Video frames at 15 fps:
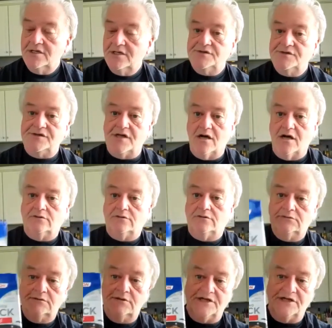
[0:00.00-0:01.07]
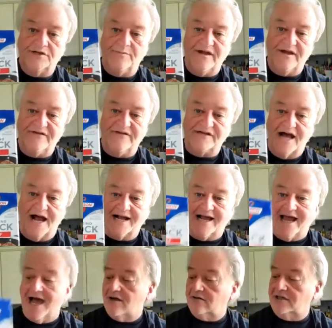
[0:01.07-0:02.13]
So get your beef stock
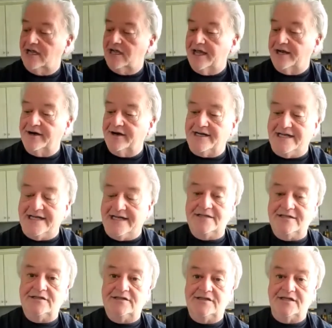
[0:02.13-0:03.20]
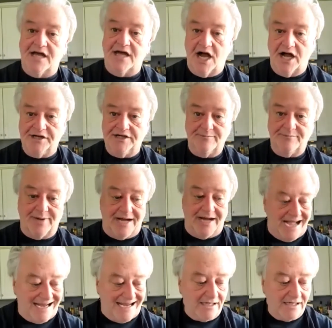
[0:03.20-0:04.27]
out, enter it into the onion
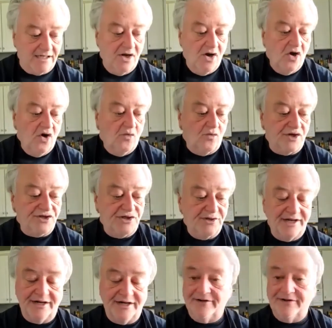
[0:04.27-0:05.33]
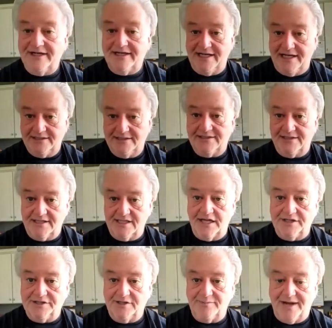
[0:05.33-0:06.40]
pot. Once you enter it into the
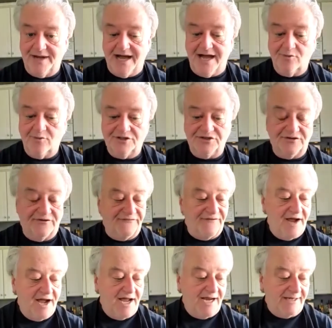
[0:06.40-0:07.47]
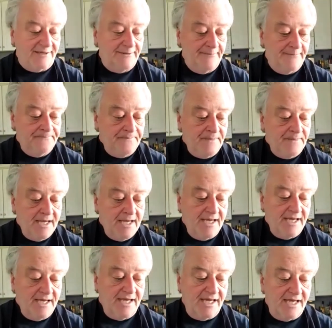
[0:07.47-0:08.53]
onion pot, what you'll find
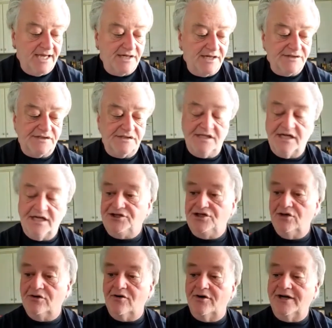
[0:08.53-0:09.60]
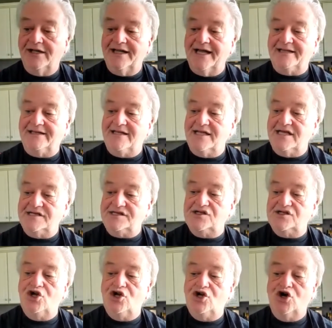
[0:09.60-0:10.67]
is that you're going to let
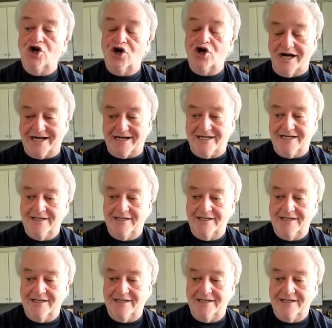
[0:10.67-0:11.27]
this cook